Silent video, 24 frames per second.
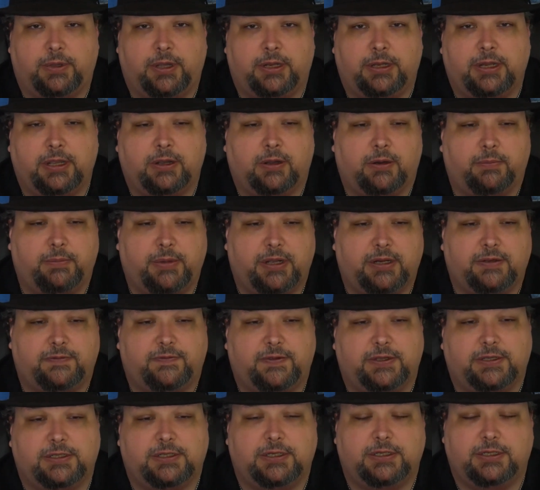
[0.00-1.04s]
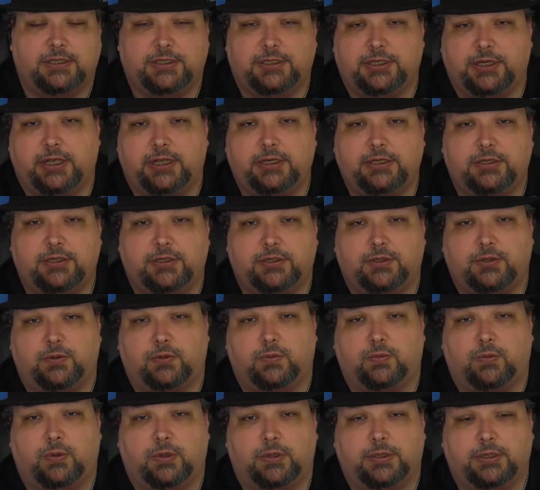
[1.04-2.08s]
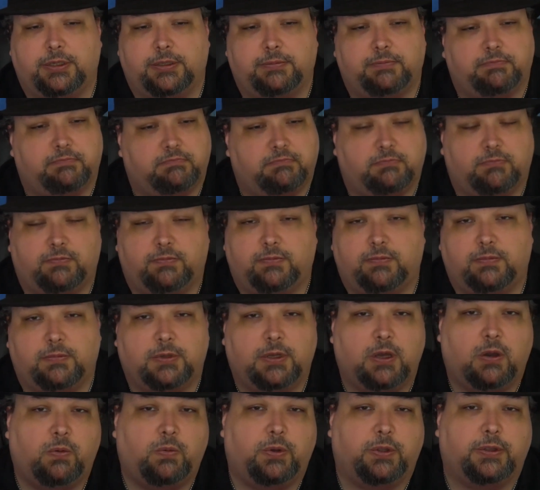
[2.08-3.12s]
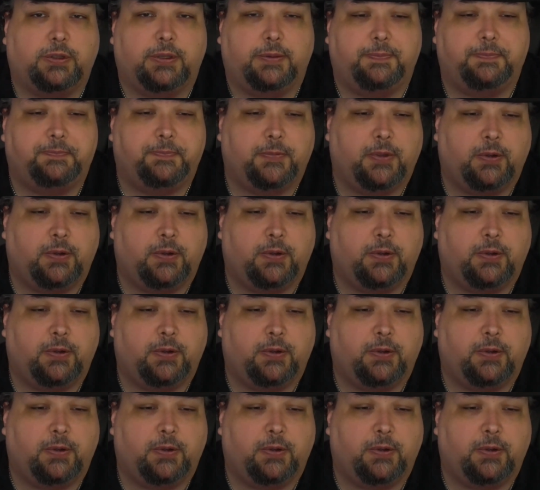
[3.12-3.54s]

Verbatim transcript: and they are manifesting the changes you're wanting, go with it.